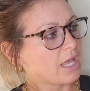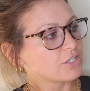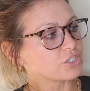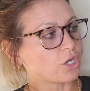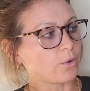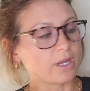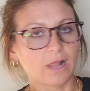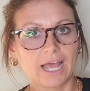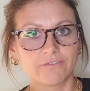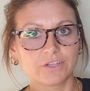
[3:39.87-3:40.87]
So it'll
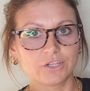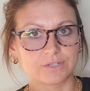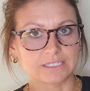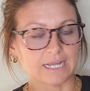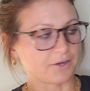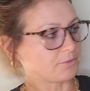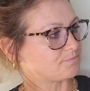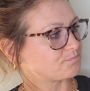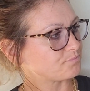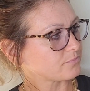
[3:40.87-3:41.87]
have the unit title.
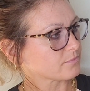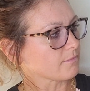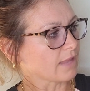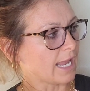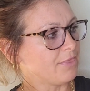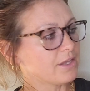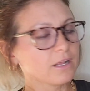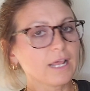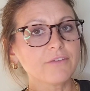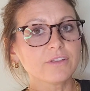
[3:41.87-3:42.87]
And then
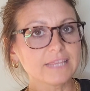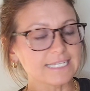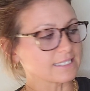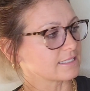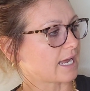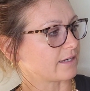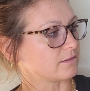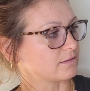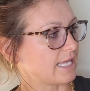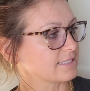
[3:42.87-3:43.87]
it'll have the lesson
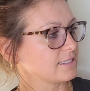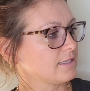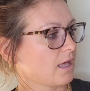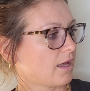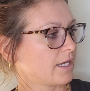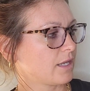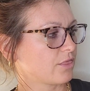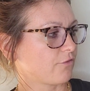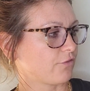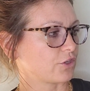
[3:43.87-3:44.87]
title, Lesson 9,
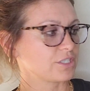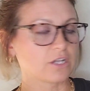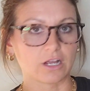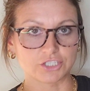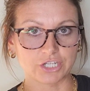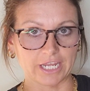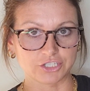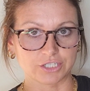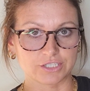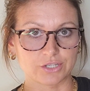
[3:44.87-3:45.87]
the first
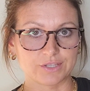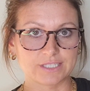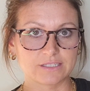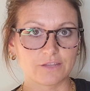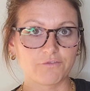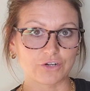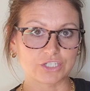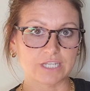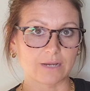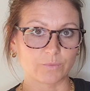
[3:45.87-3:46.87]
conjugation. So this is the
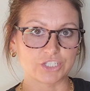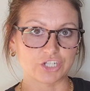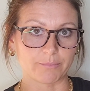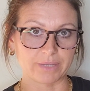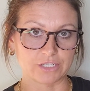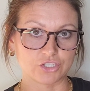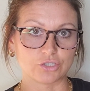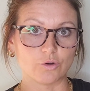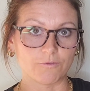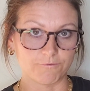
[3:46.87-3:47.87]
first time we jump
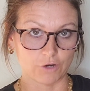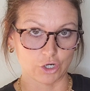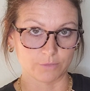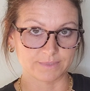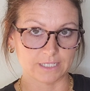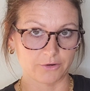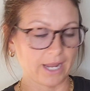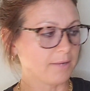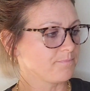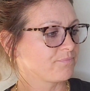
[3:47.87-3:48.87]
into verbs,
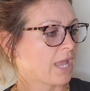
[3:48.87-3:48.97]
okay?